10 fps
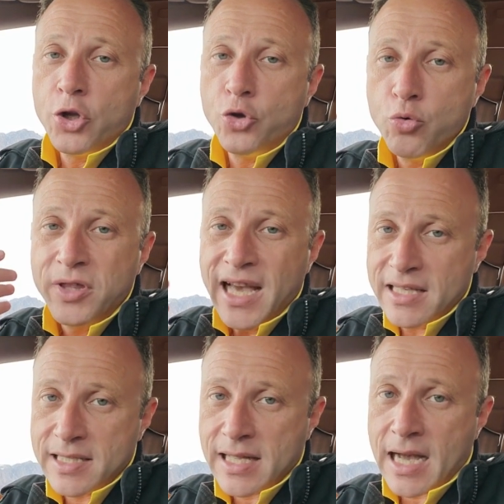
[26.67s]
to
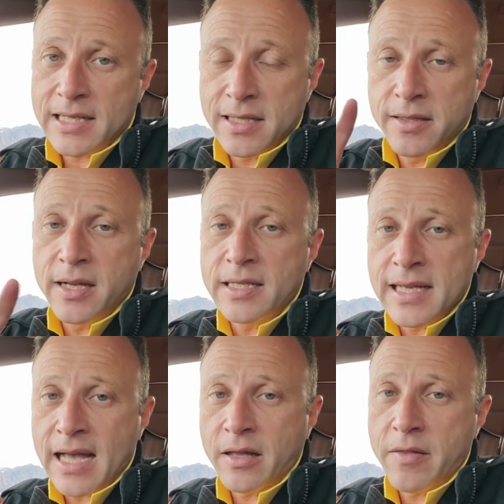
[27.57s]
10 stocks that did
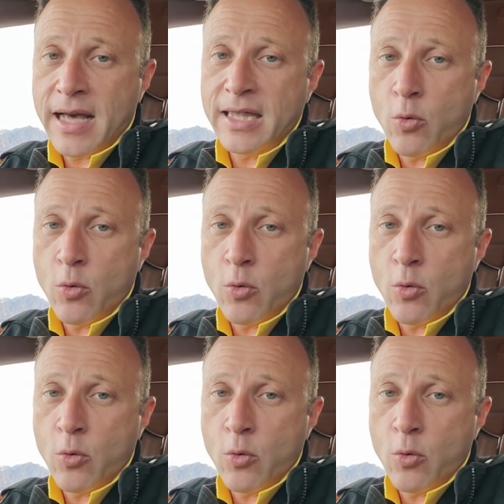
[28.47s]
exactly that.